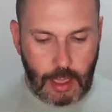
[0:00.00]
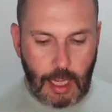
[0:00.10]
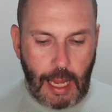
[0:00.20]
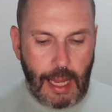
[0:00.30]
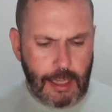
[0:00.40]

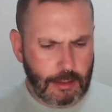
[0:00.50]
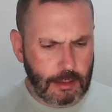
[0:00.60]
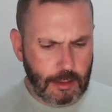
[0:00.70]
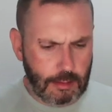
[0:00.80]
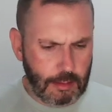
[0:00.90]

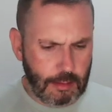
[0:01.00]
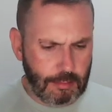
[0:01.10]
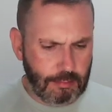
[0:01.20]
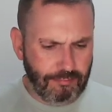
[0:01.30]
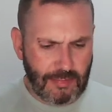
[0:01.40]
And
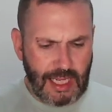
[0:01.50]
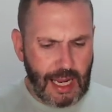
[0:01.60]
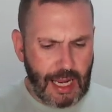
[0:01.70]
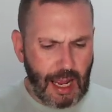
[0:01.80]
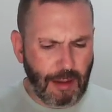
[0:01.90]

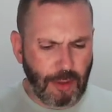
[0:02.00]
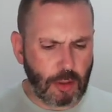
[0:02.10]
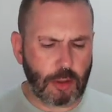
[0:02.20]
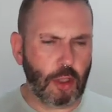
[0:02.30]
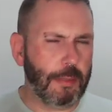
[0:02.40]
yeah, I'm
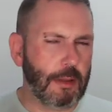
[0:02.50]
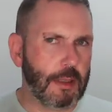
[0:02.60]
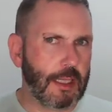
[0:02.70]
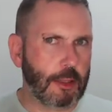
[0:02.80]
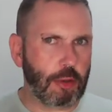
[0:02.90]
not sure about the
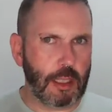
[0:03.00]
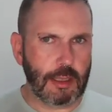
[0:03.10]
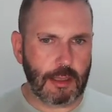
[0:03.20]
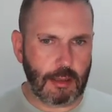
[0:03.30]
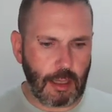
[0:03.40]

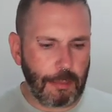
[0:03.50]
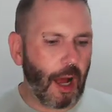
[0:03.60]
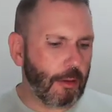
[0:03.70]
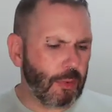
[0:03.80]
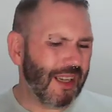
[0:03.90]
citrus.
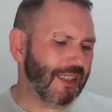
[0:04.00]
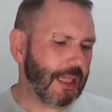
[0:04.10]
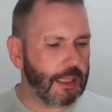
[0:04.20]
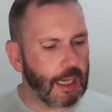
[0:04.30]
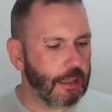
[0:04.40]
Well,
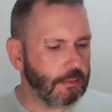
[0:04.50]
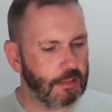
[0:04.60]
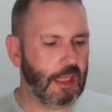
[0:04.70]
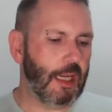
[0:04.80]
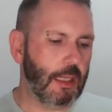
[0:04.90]
saying that,
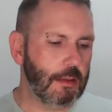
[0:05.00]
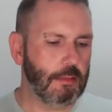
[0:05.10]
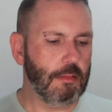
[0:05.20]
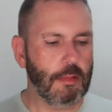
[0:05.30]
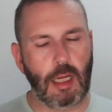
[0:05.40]
yeah,
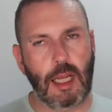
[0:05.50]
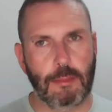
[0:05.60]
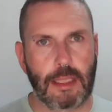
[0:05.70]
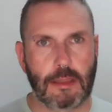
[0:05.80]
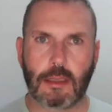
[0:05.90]
lime
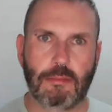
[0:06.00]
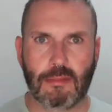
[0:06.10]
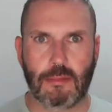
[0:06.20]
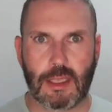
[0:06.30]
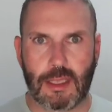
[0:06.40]
is
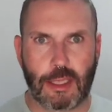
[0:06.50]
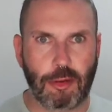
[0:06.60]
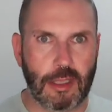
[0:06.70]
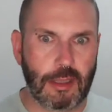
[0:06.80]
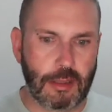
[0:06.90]

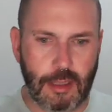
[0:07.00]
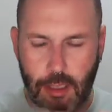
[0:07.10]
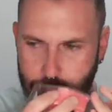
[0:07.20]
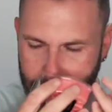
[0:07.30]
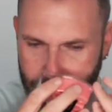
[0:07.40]
citrus,
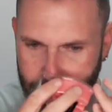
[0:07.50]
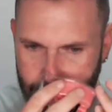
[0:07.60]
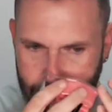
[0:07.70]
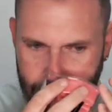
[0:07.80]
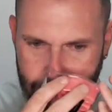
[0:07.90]
so
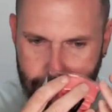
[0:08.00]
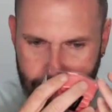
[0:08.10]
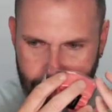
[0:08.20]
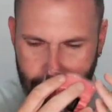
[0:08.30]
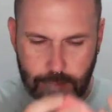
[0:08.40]

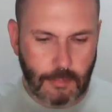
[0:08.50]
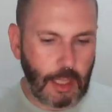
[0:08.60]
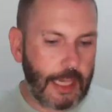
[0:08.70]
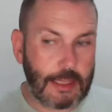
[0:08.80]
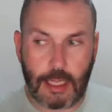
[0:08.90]

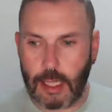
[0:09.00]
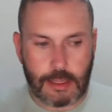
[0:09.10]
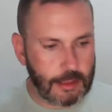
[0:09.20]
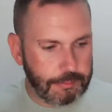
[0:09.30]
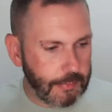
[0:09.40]
it's
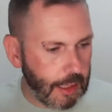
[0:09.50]
nice.